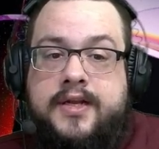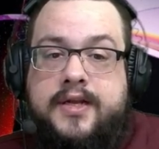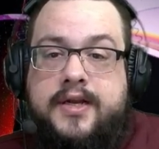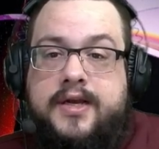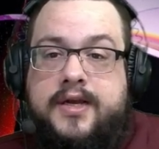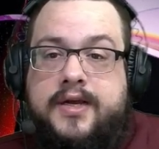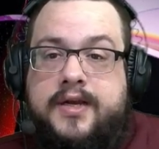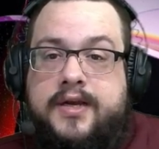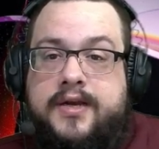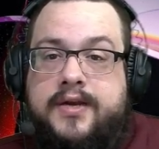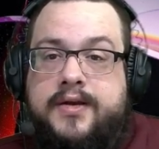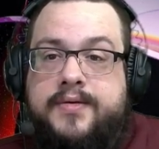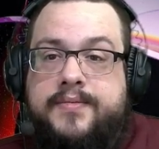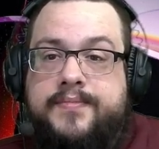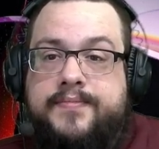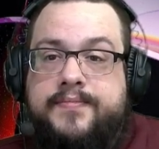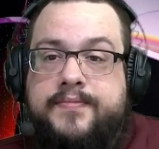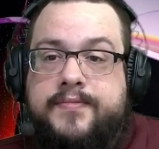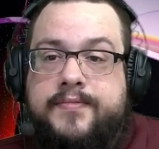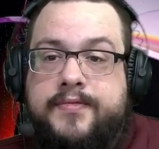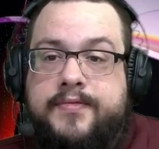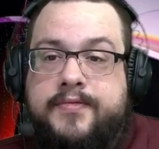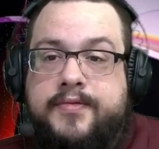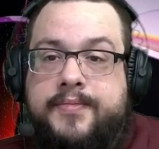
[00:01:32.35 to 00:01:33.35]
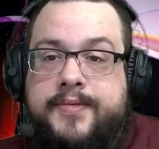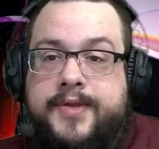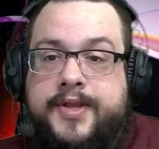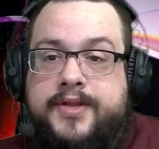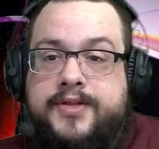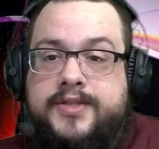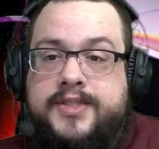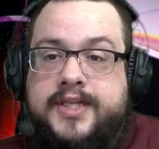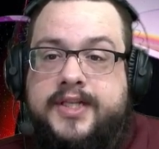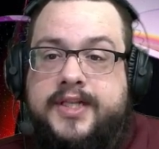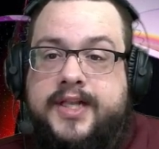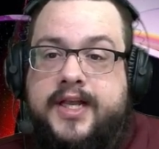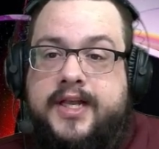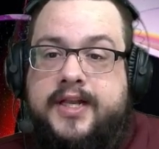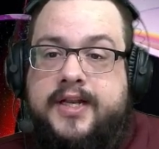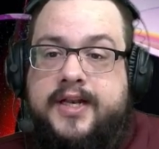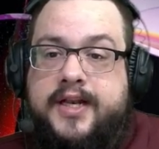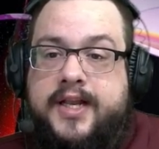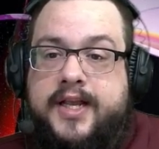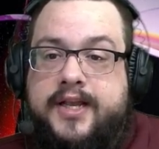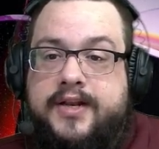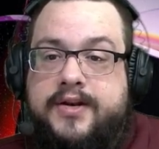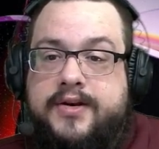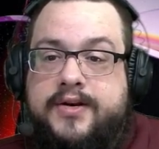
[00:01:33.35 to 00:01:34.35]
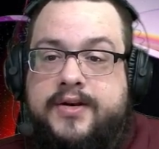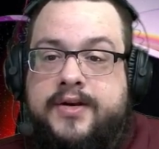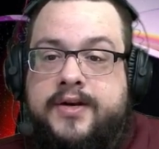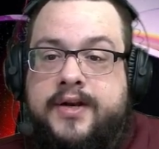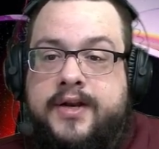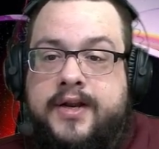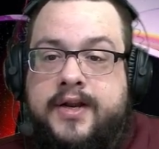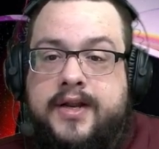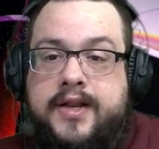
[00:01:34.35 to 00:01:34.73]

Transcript: Um, we'll be using that later.